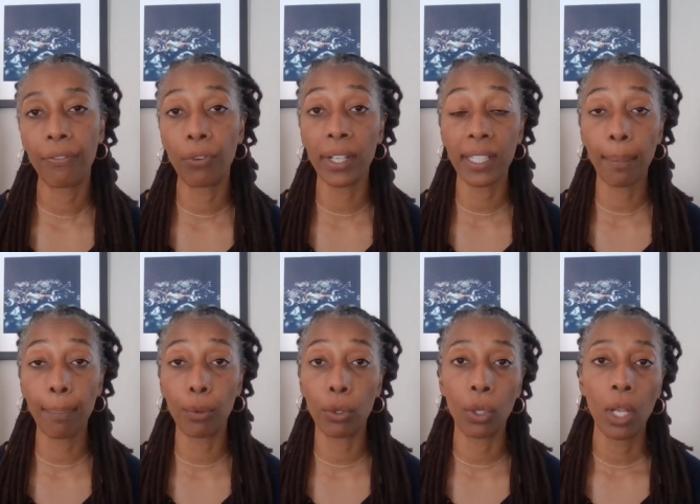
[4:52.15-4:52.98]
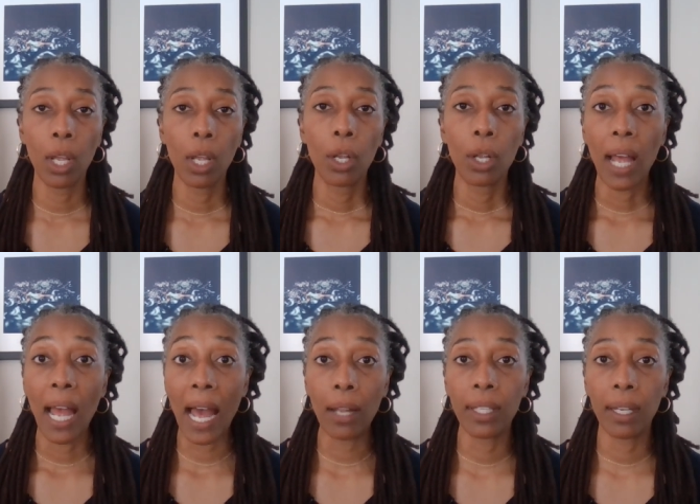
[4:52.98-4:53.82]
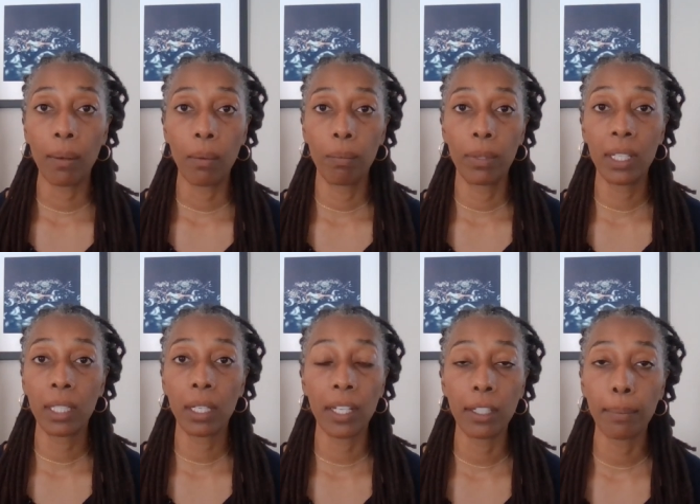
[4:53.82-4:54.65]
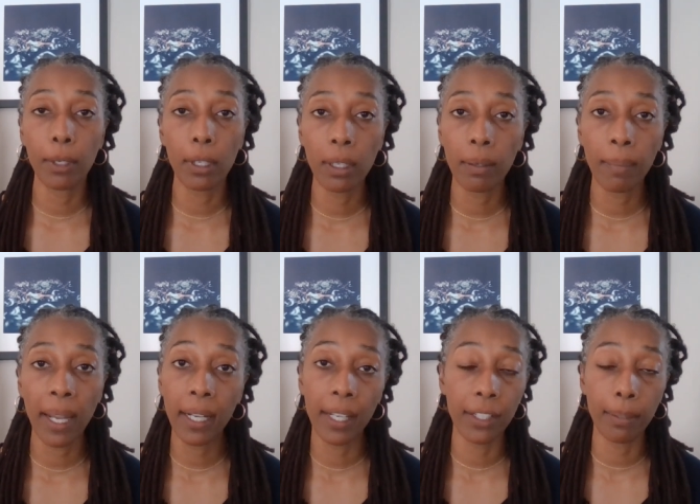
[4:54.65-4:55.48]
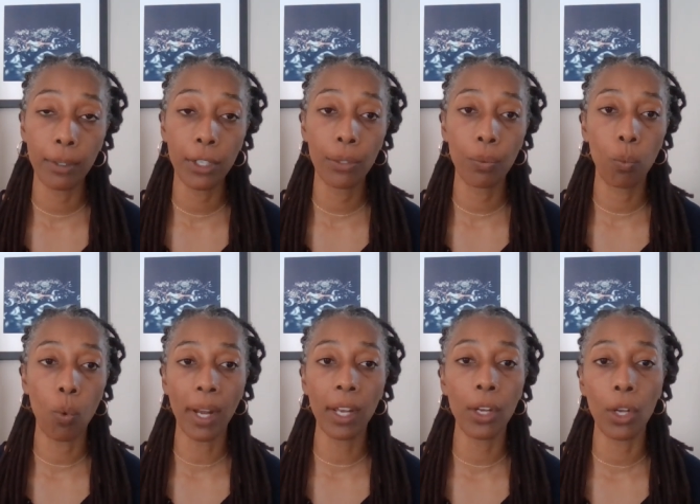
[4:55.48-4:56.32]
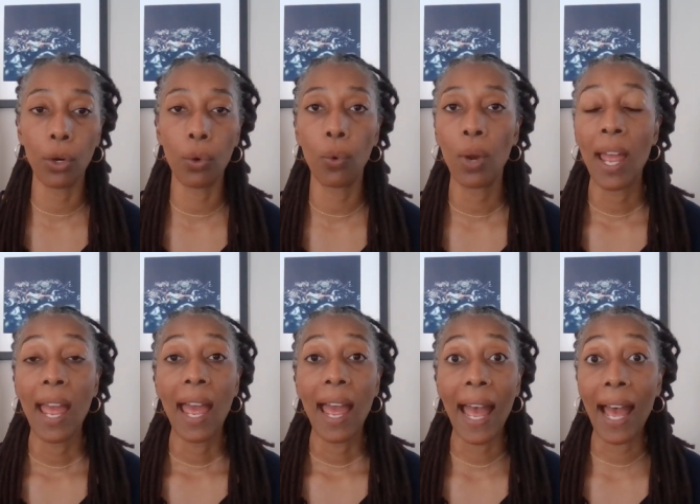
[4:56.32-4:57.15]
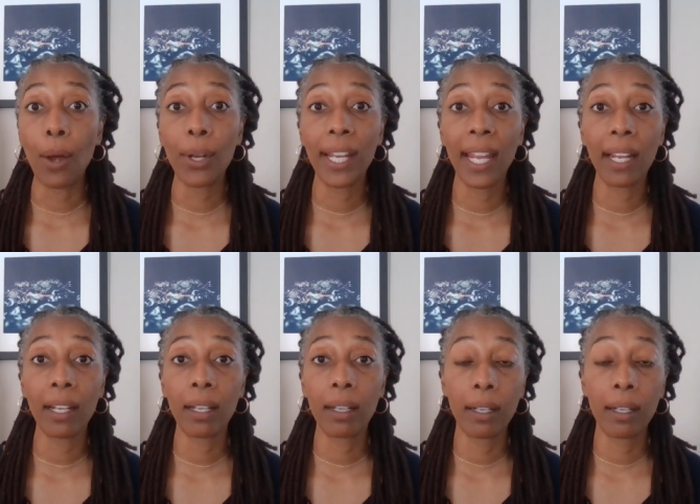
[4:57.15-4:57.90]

For example, my customers want to know how to get